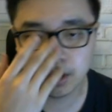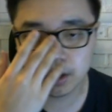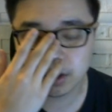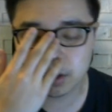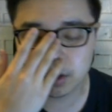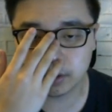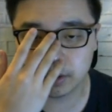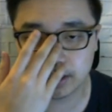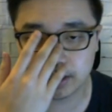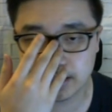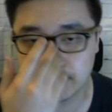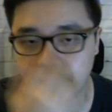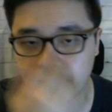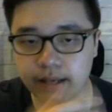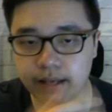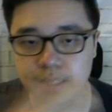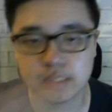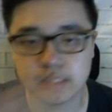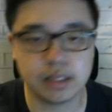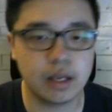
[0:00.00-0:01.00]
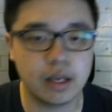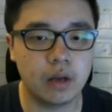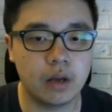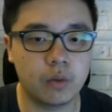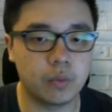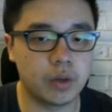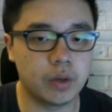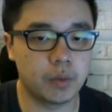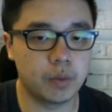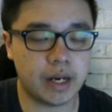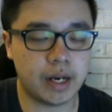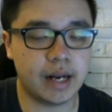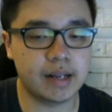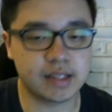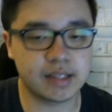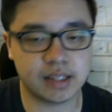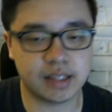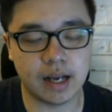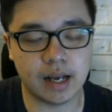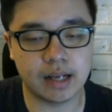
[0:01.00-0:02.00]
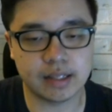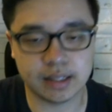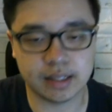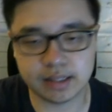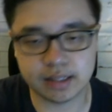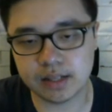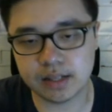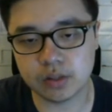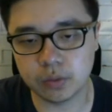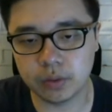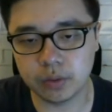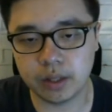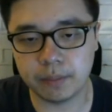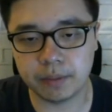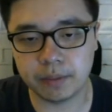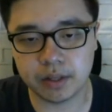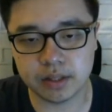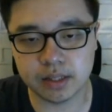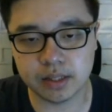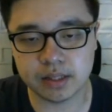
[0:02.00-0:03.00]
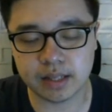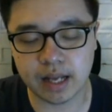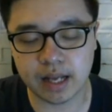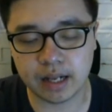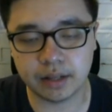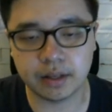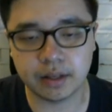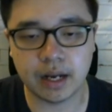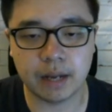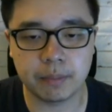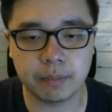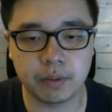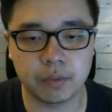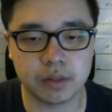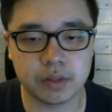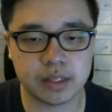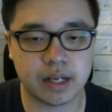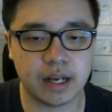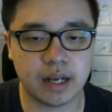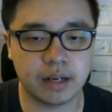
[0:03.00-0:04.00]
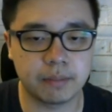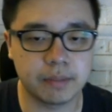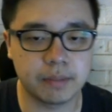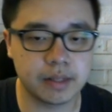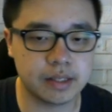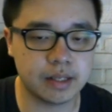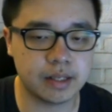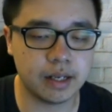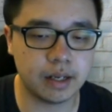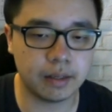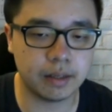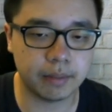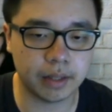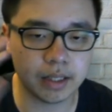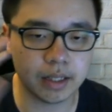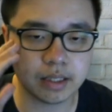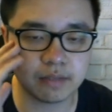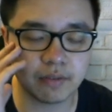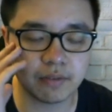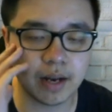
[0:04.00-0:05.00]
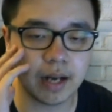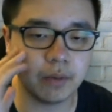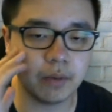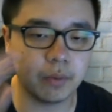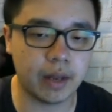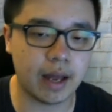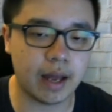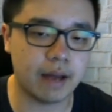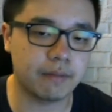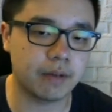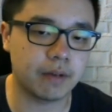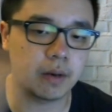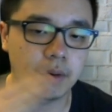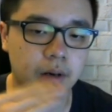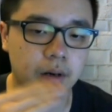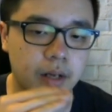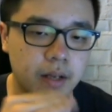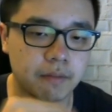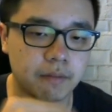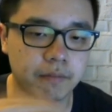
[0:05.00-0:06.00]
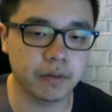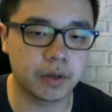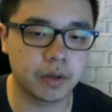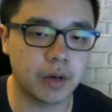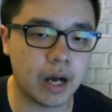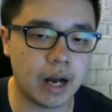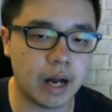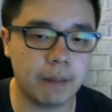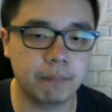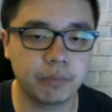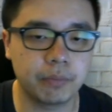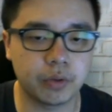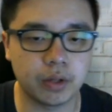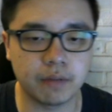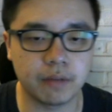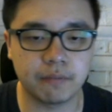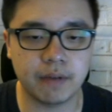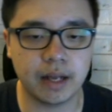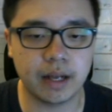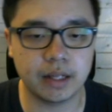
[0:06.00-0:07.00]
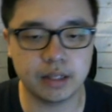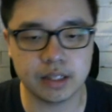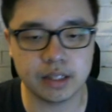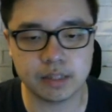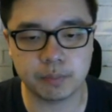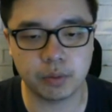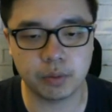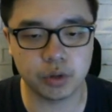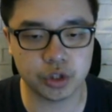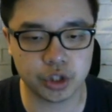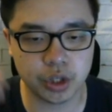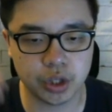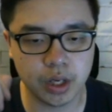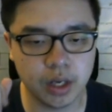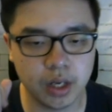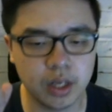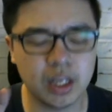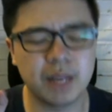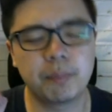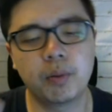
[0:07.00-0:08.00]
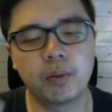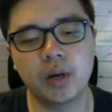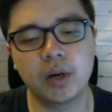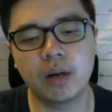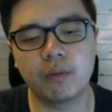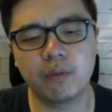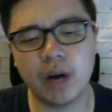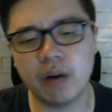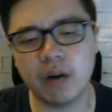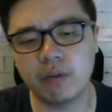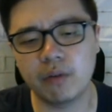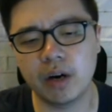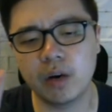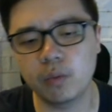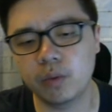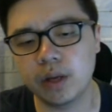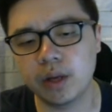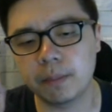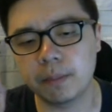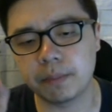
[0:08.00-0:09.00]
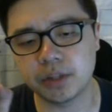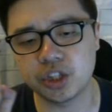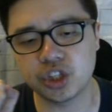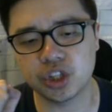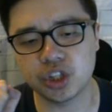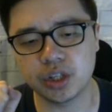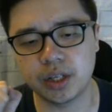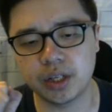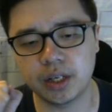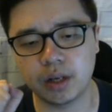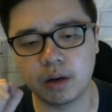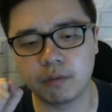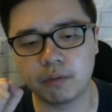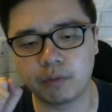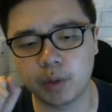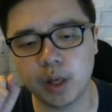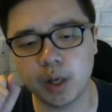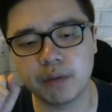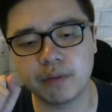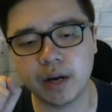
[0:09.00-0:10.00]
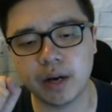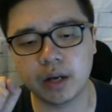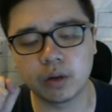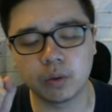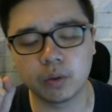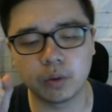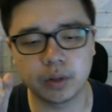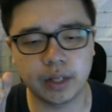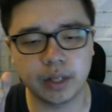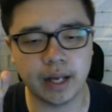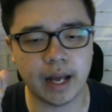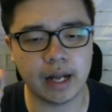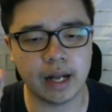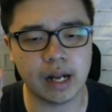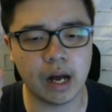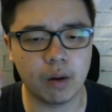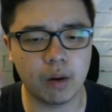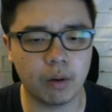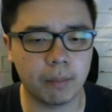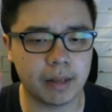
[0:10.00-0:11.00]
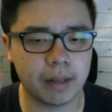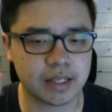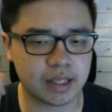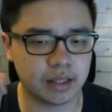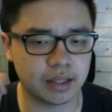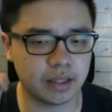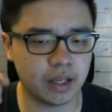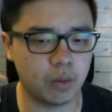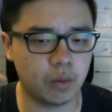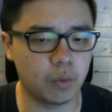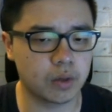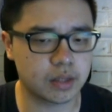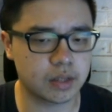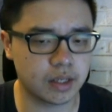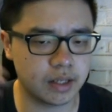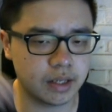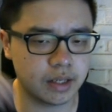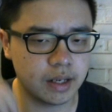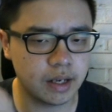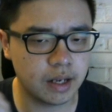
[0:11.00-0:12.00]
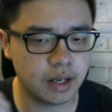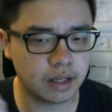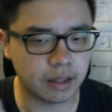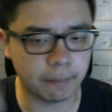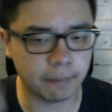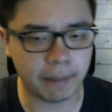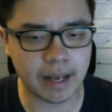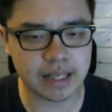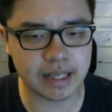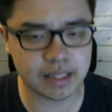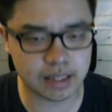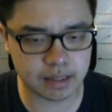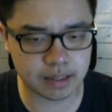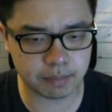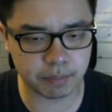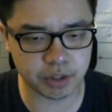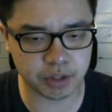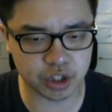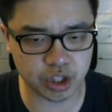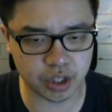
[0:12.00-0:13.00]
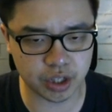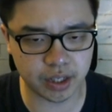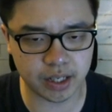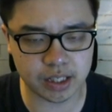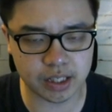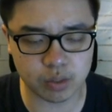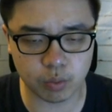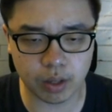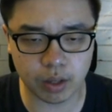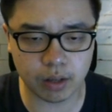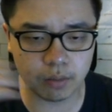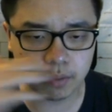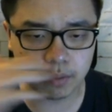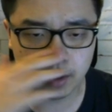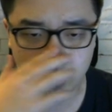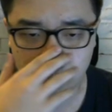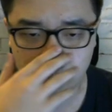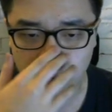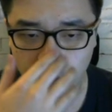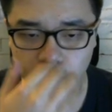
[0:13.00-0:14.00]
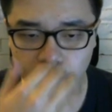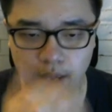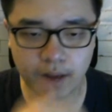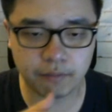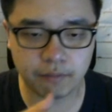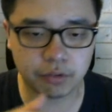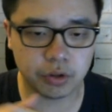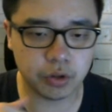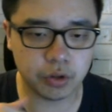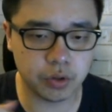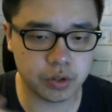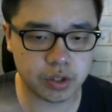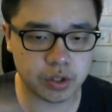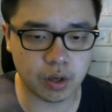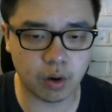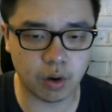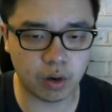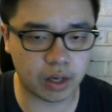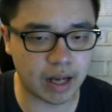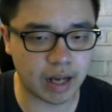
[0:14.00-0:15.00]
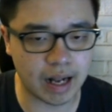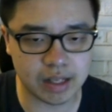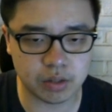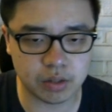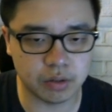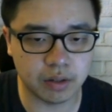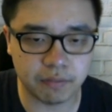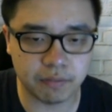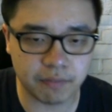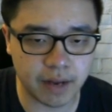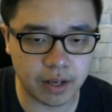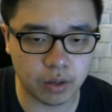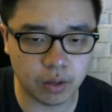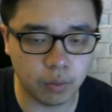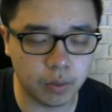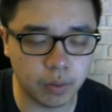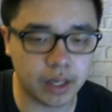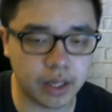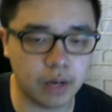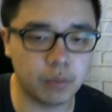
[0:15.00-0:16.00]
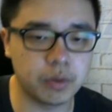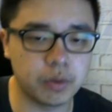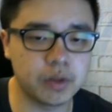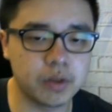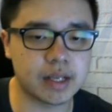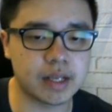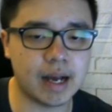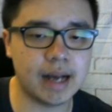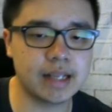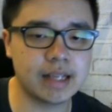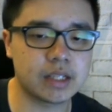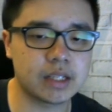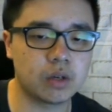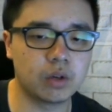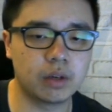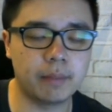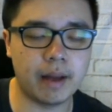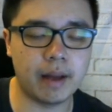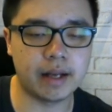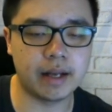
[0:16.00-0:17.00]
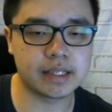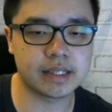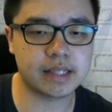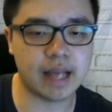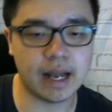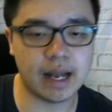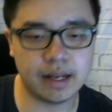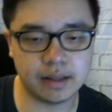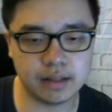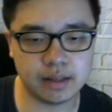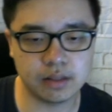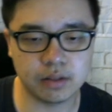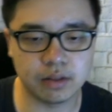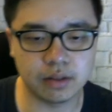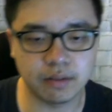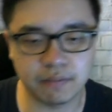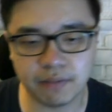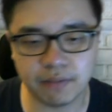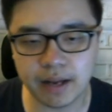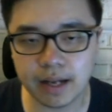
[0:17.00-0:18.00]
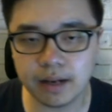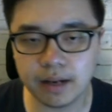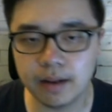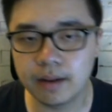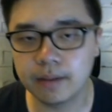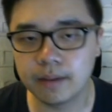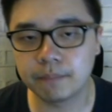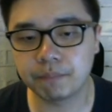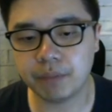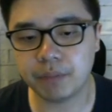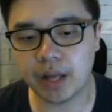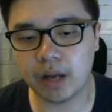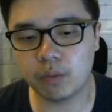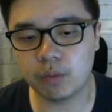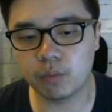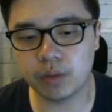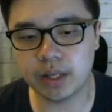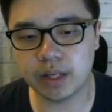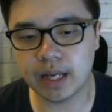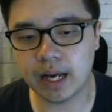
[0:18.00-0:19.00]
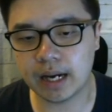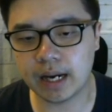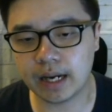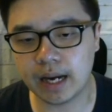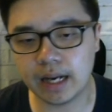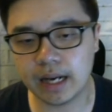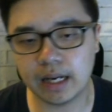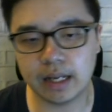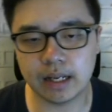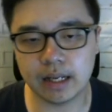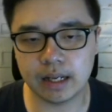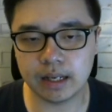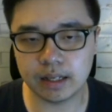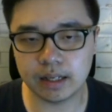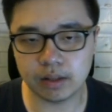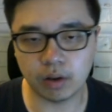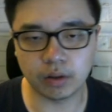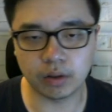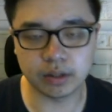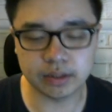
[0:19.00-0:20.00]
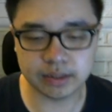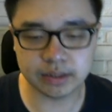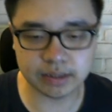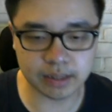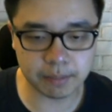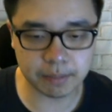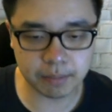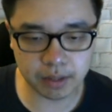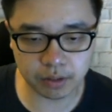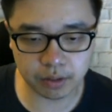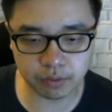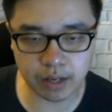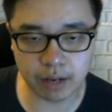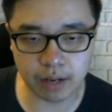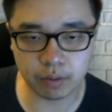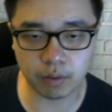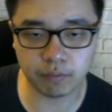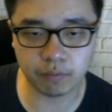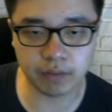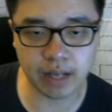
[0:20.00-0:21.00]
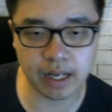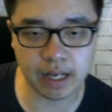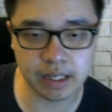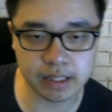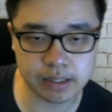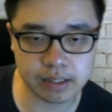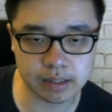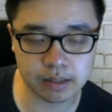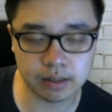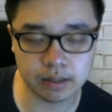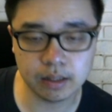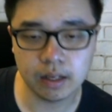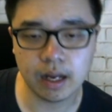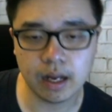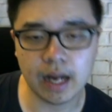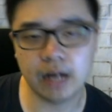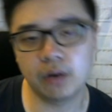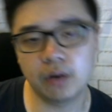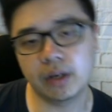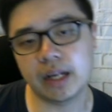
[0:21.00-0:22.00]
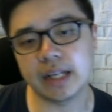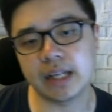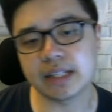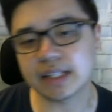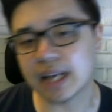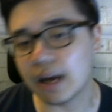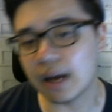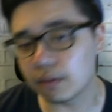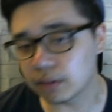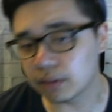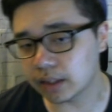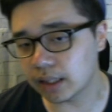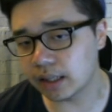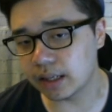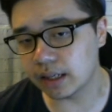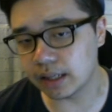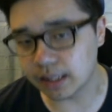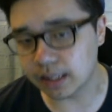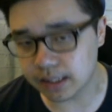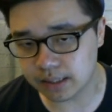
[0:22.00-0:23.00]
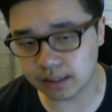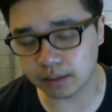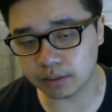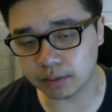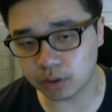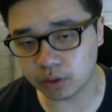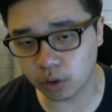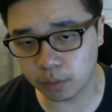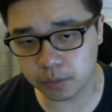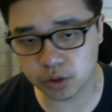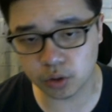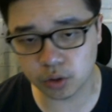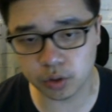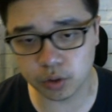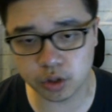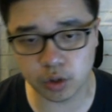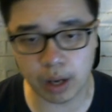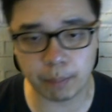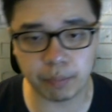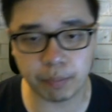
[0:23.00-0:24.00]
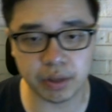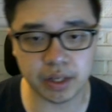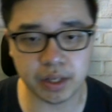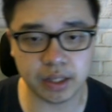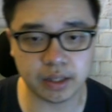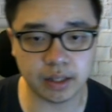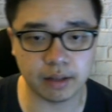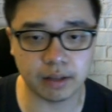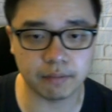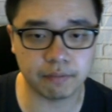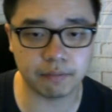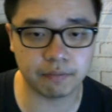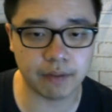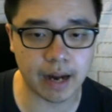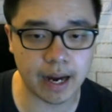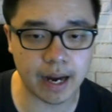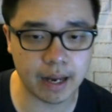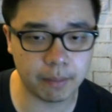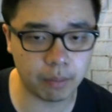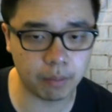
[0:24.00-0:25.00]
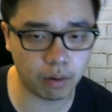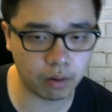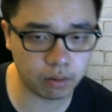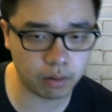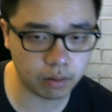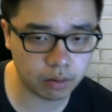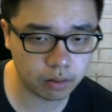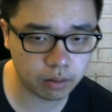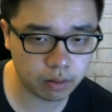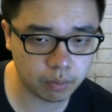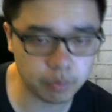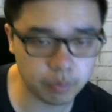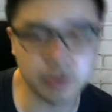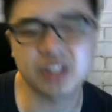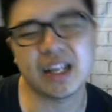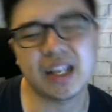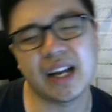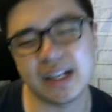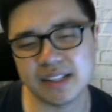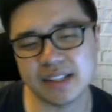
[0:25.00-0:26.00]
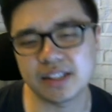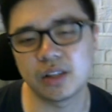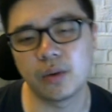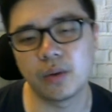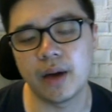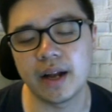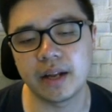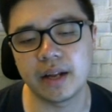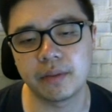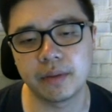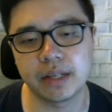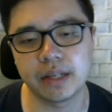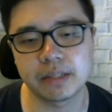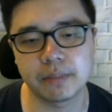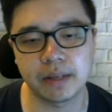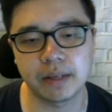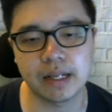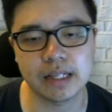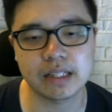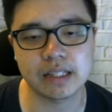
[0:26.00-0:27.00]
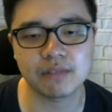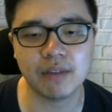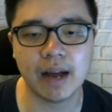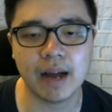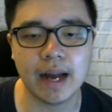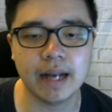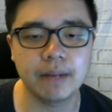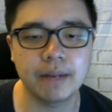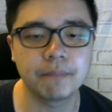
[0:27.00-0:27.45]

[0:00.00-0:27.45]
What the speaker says: So in this case, we were kind of success over there because his skeleton army was kind of mistake, but that's fine. We have our Inferno up to defend this push. He put a very weird positioning of Graveyard over there, and our Musketeer wasn't the best positioning as well. We have to use all cards to defend over here. We use the Ice Golem and Skeleton to defend, and we are kind of on similar ground of the Elixir. I know that his counter is the Tombstone, so I predicted a Fireball, which is kind of slow anyways, but that's fine.